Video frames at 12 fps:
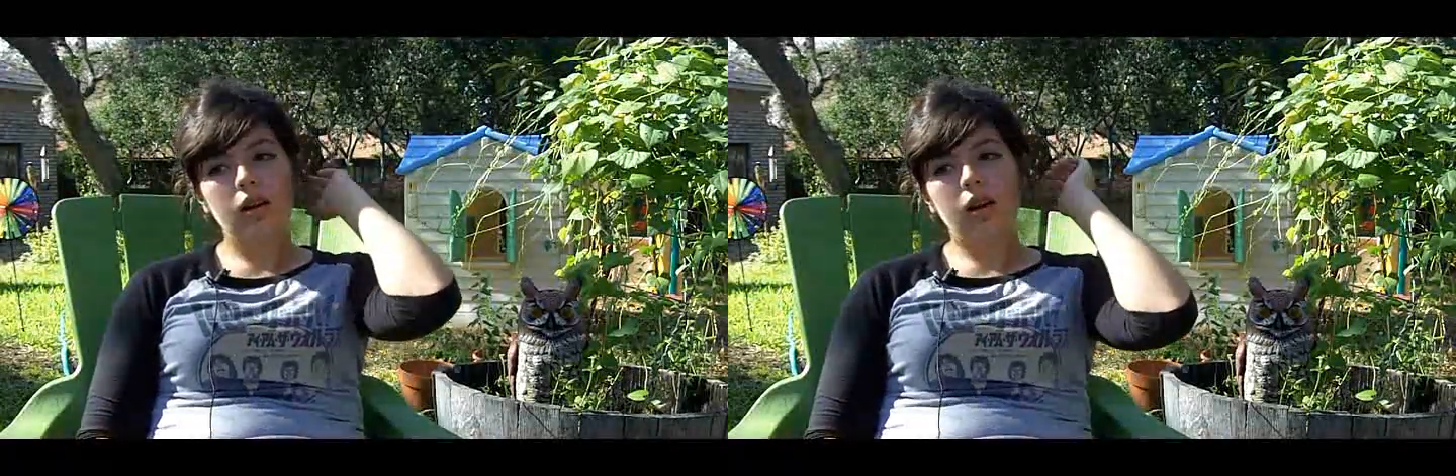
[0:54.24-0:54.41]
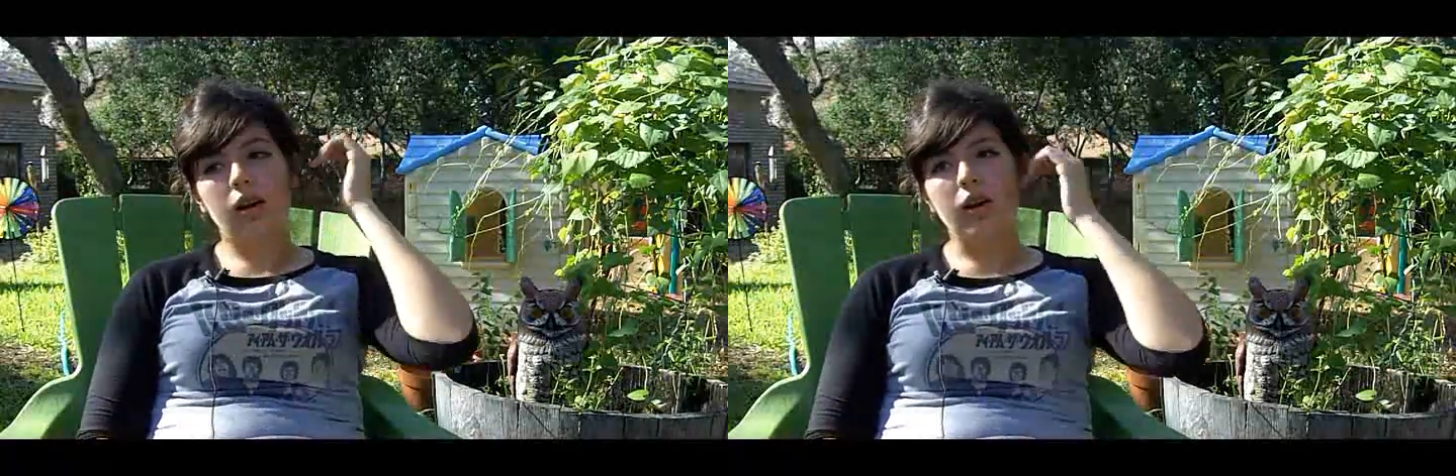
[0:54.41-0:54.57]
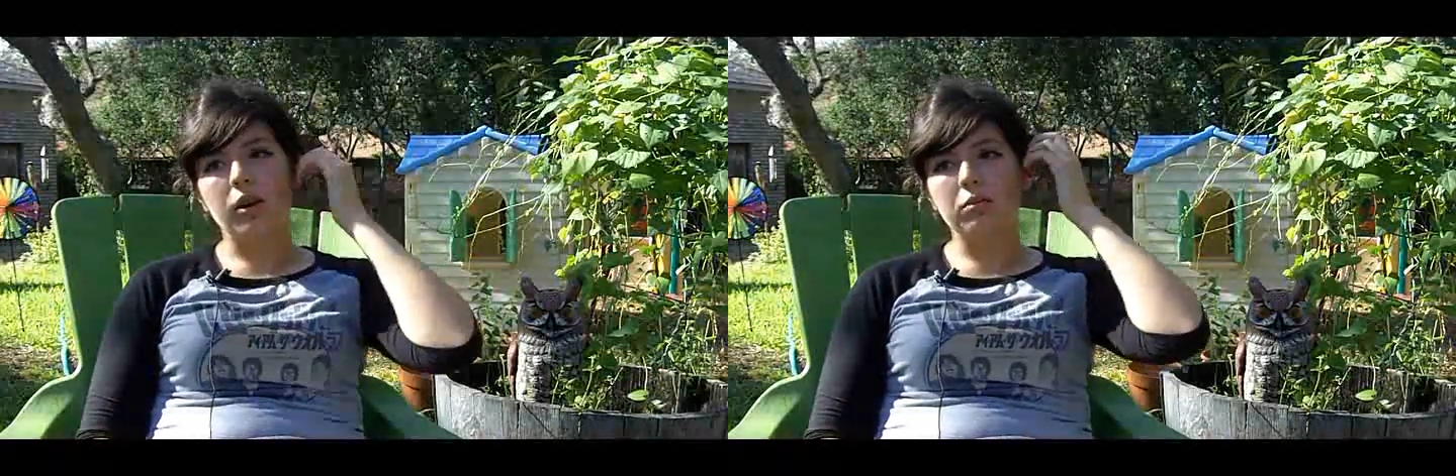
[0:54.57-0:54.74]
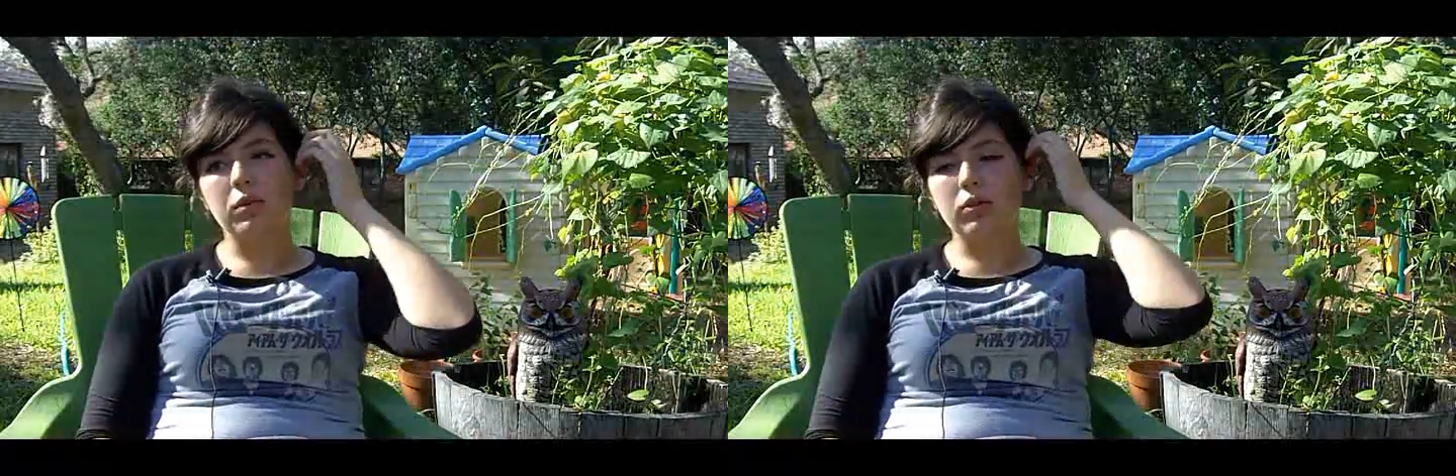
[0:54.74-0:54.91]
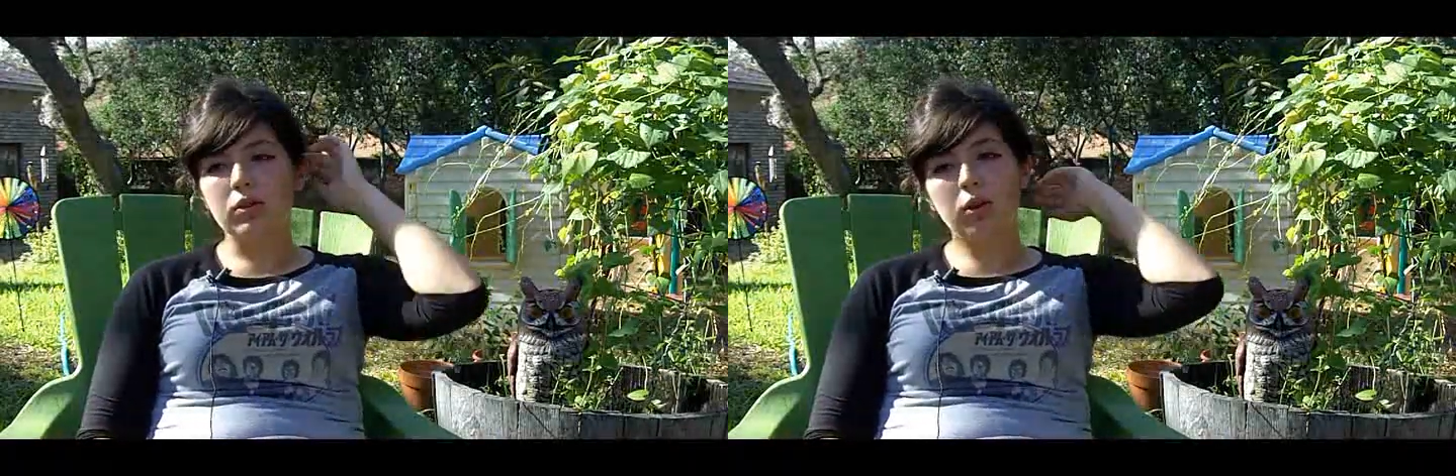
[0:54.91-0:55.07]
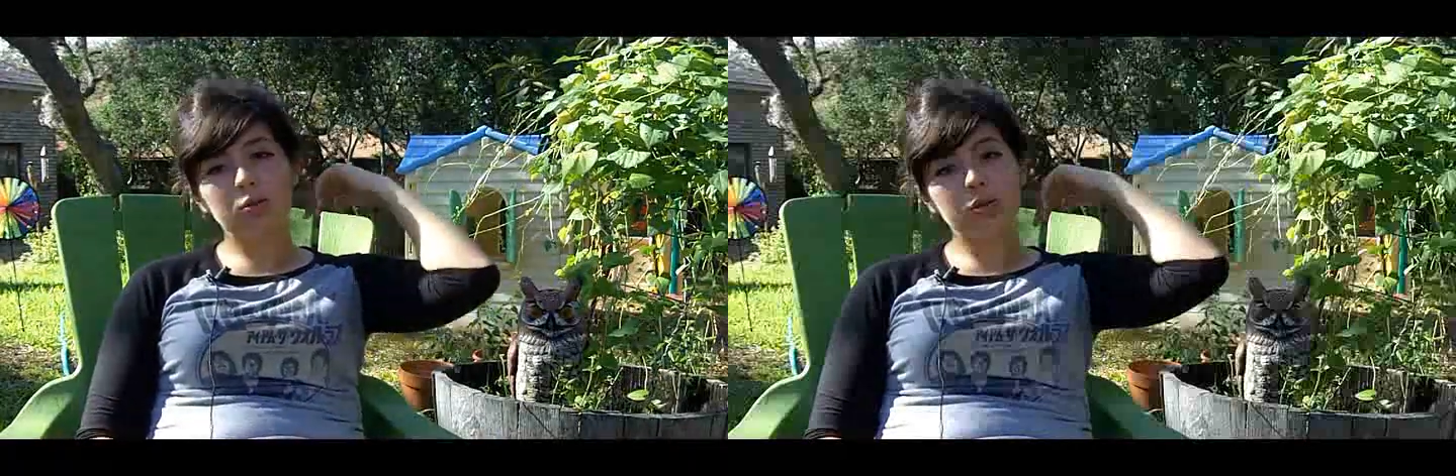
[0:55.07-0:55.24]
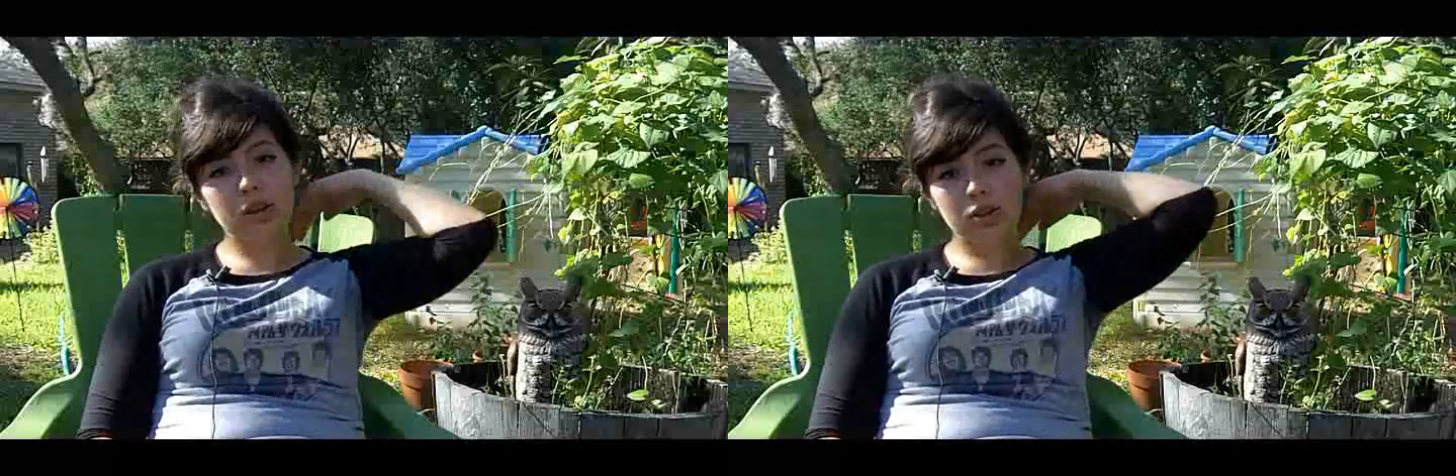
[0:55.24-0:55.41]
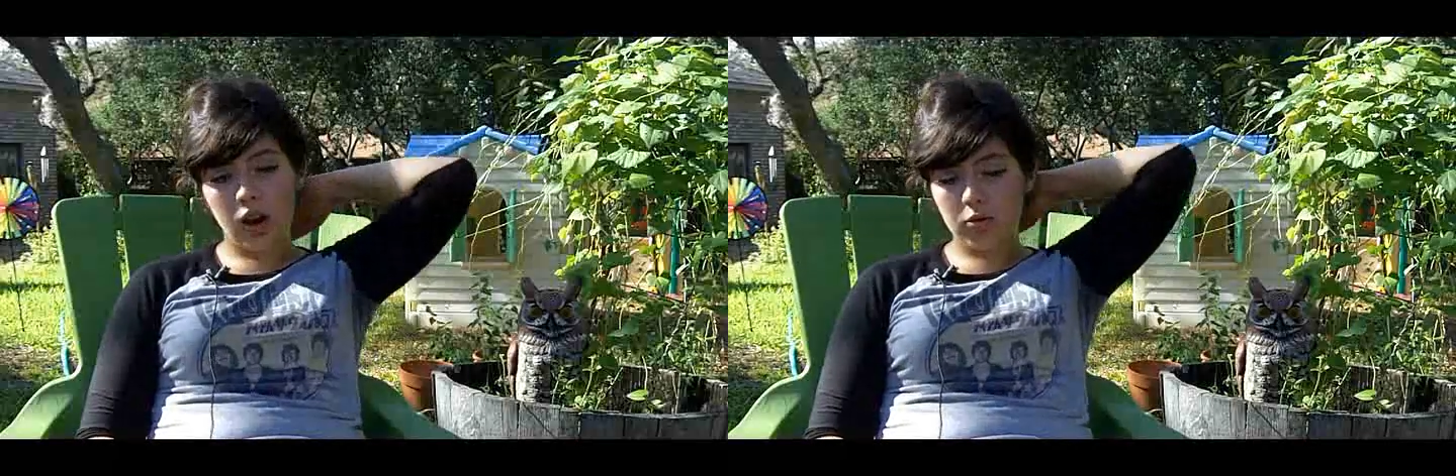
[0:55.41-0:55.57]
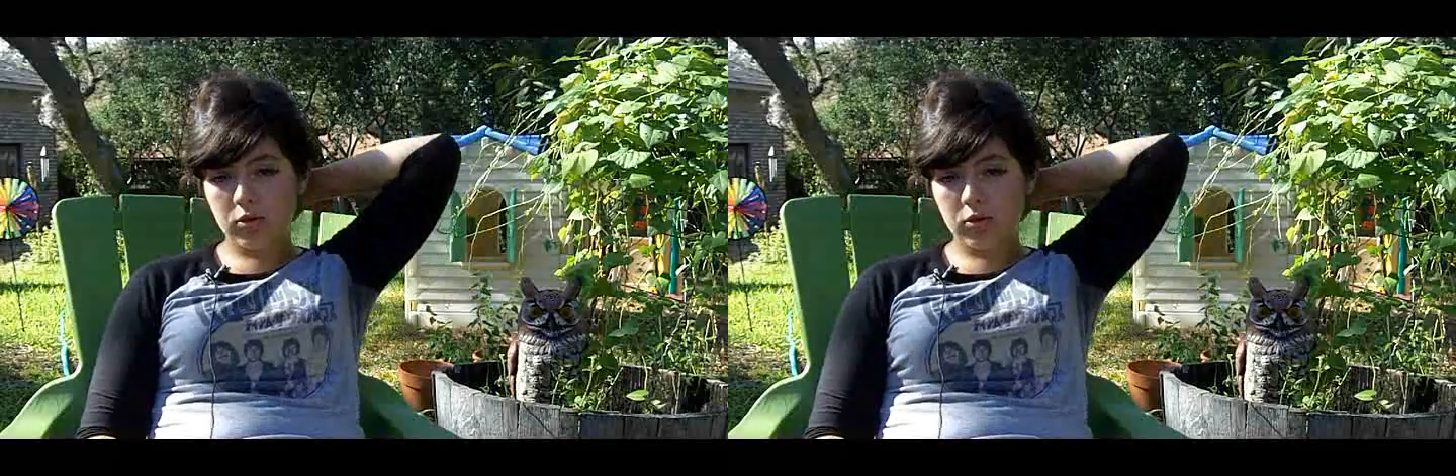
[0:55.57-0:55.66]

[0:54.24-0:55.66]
to, if you don't think you're up